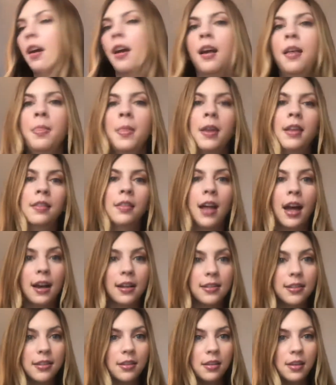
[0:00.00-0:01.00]
And then
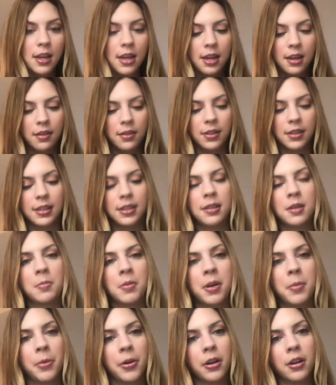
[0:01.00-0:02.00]
lastly, this is in
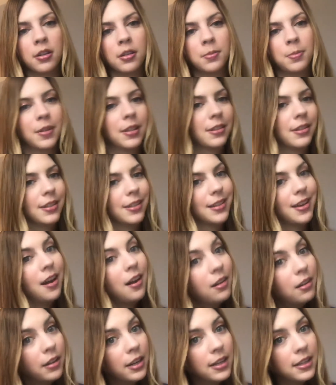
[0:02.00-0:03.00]
my purse because it's a
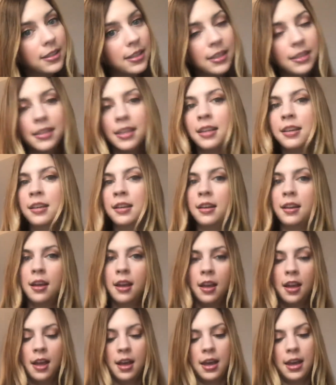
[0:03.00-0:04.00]
holiday season,
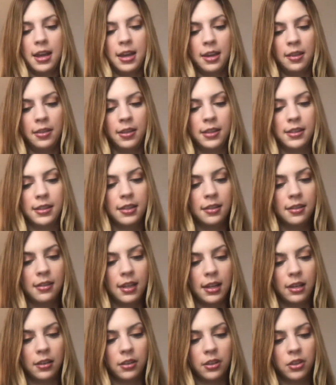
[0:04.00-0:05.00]
and this is
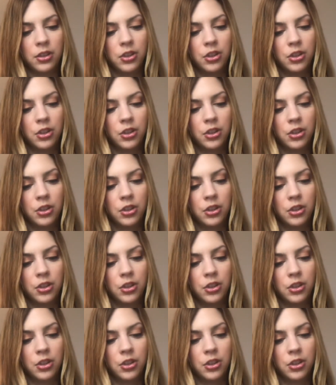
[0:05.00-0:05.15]
like